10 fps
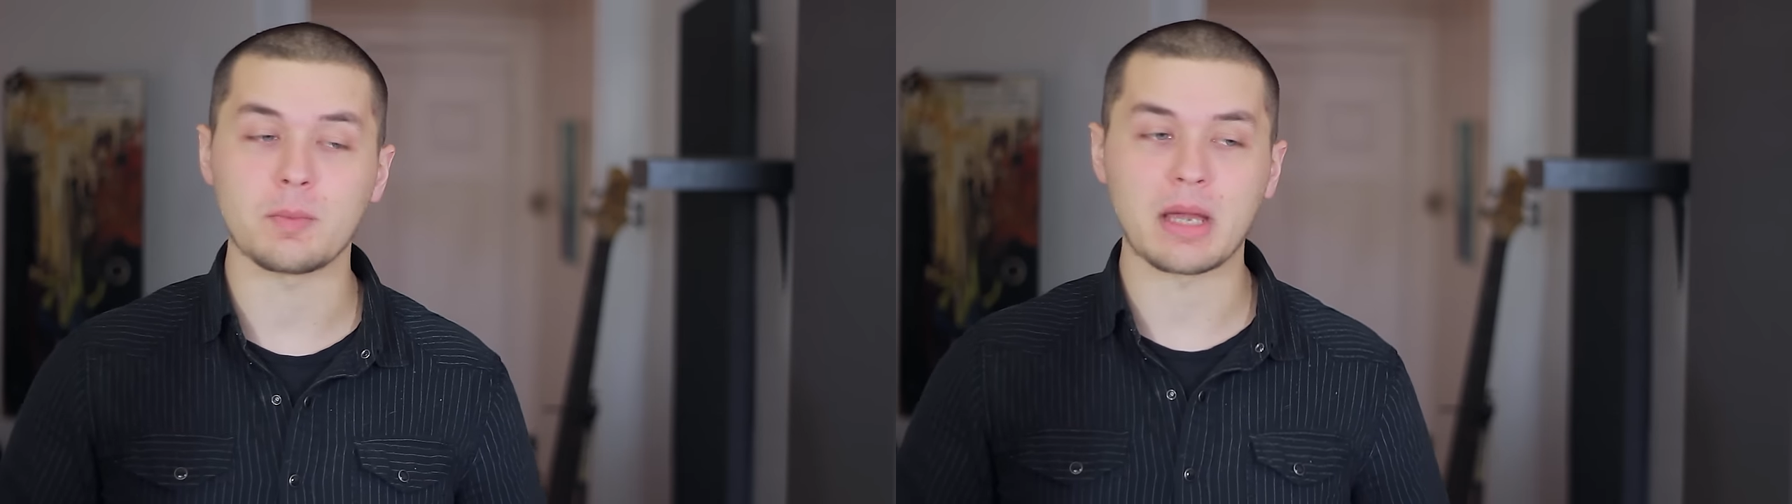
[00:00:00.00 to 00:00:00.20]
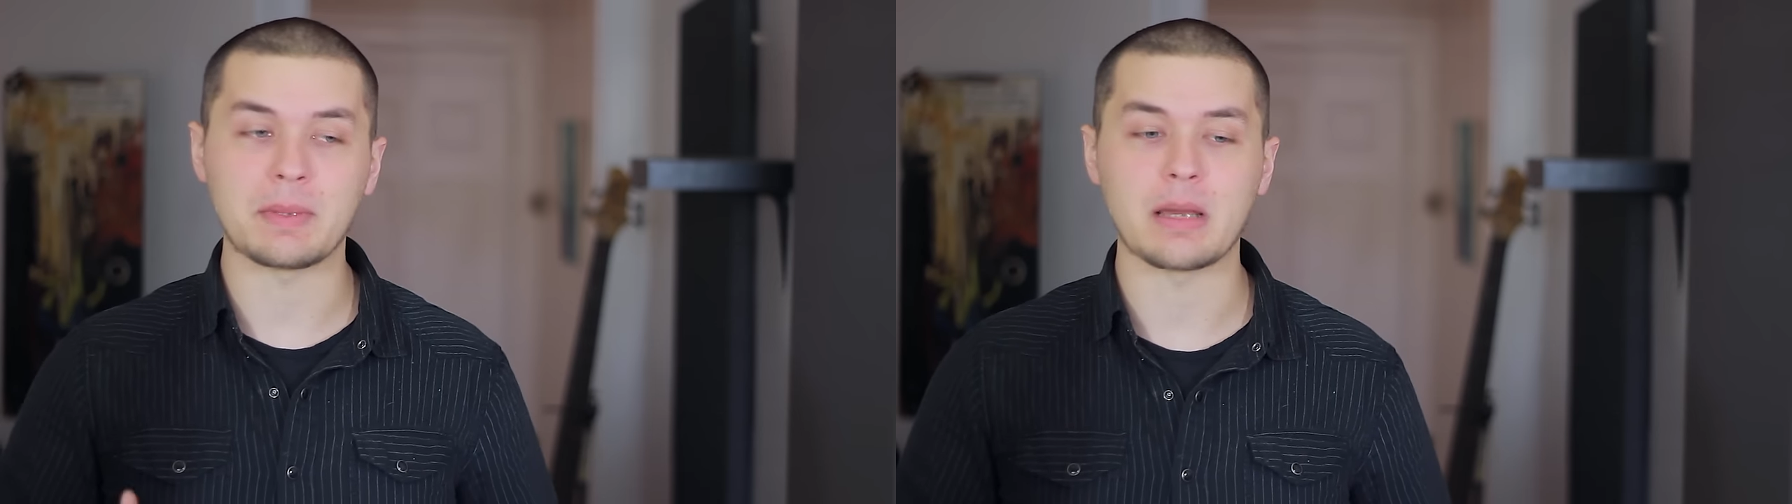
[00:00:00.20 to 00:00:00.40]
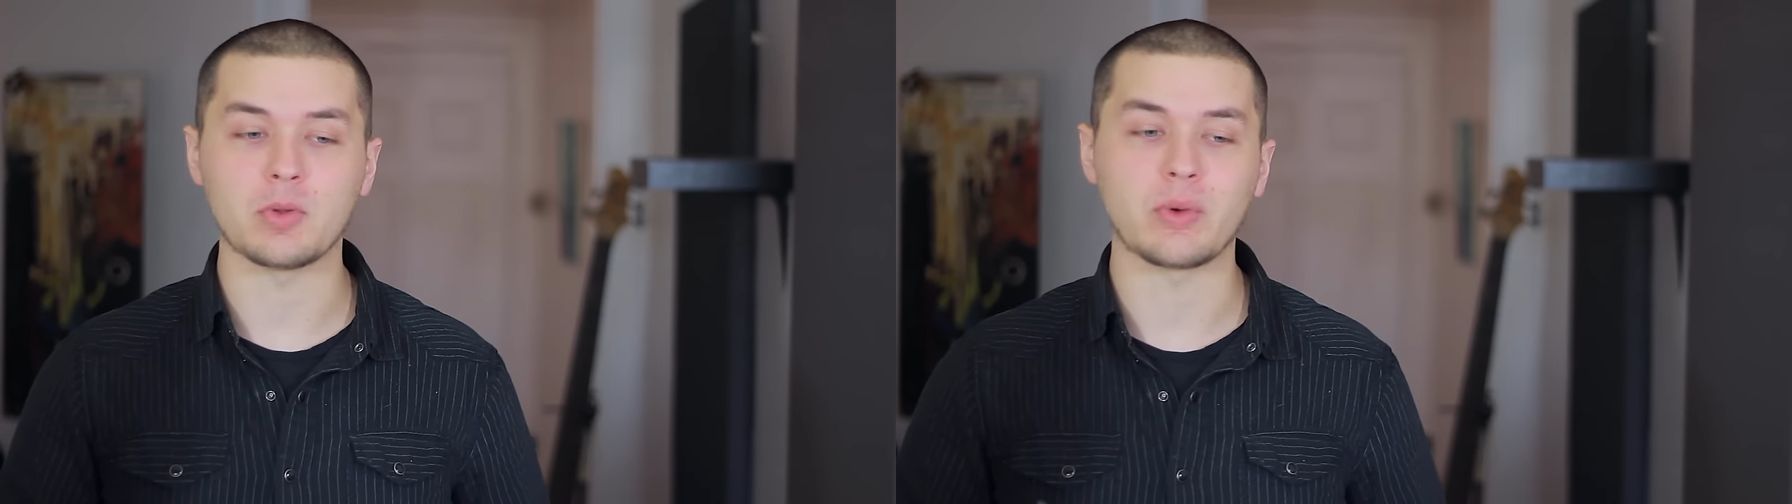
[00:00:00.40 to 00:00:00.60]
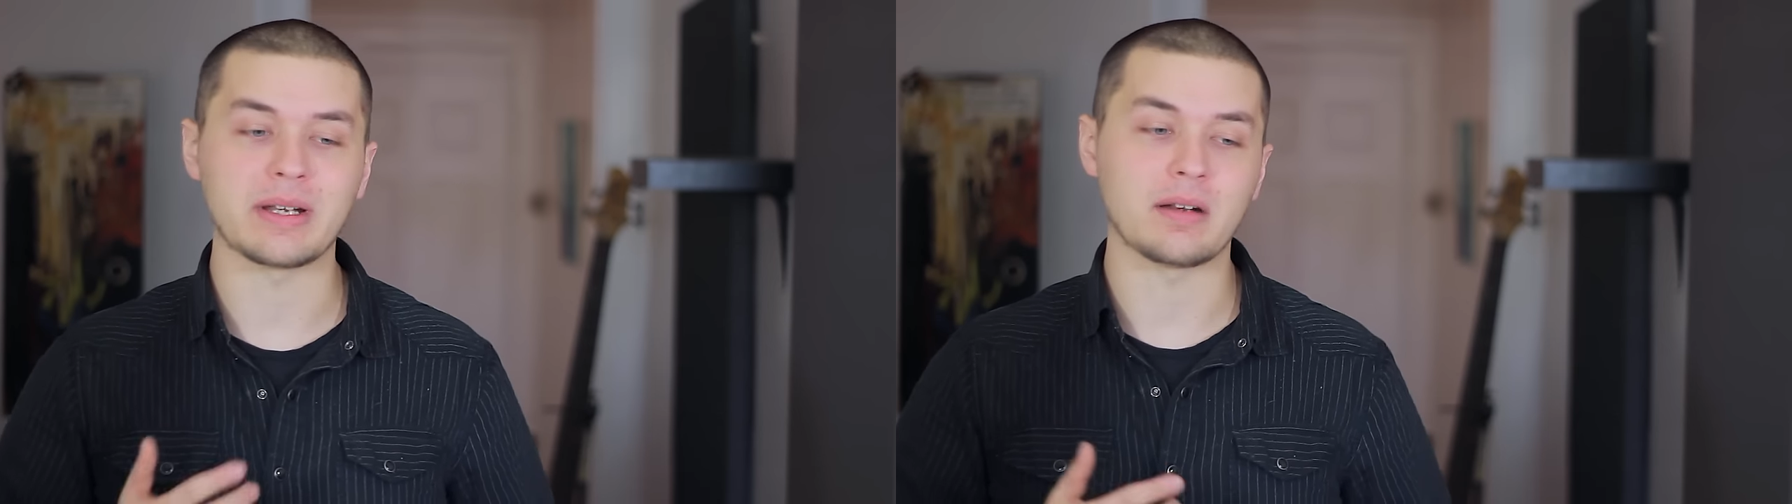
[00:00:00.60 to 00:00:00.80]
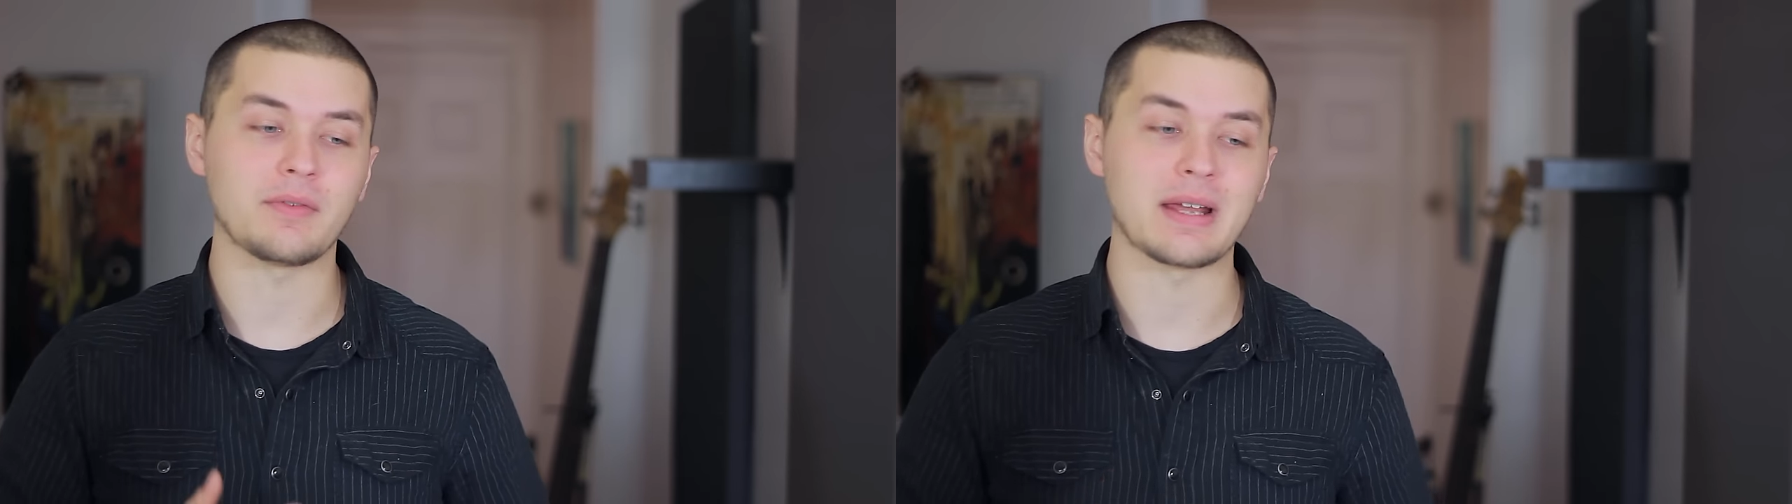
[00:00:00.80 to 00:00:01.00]
you might be able to
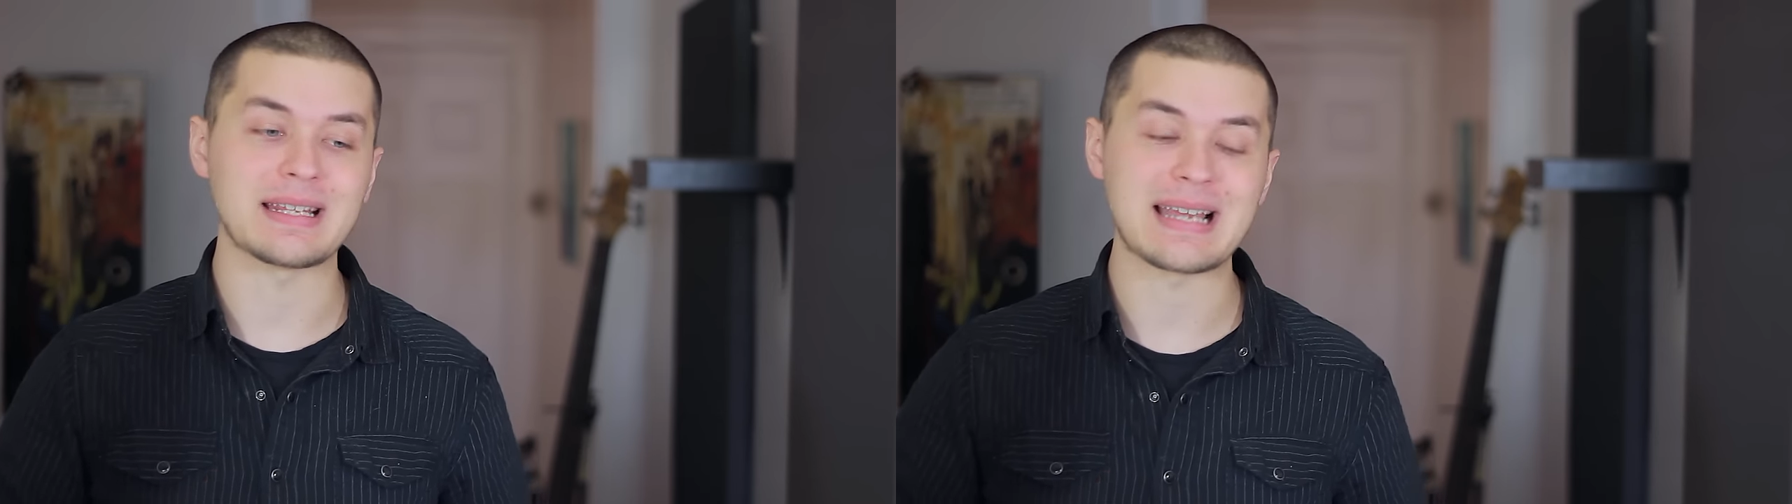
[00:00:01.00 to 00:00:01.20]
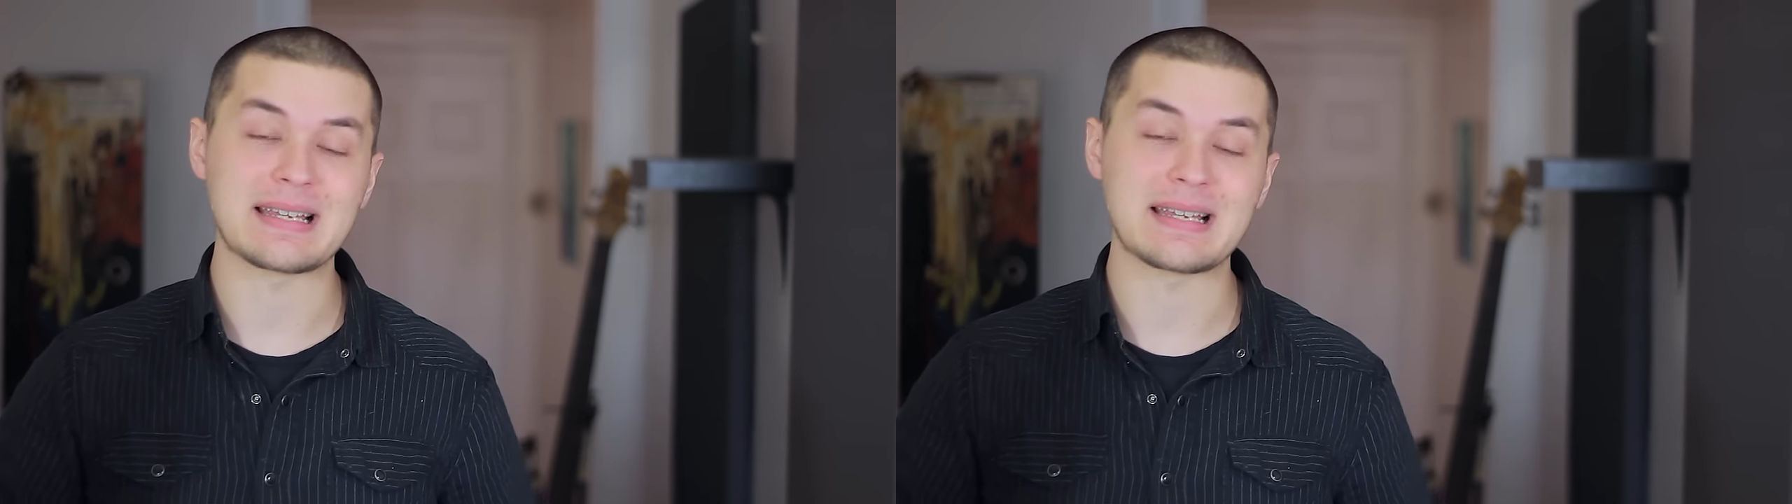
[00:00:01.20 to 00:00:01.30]
identify this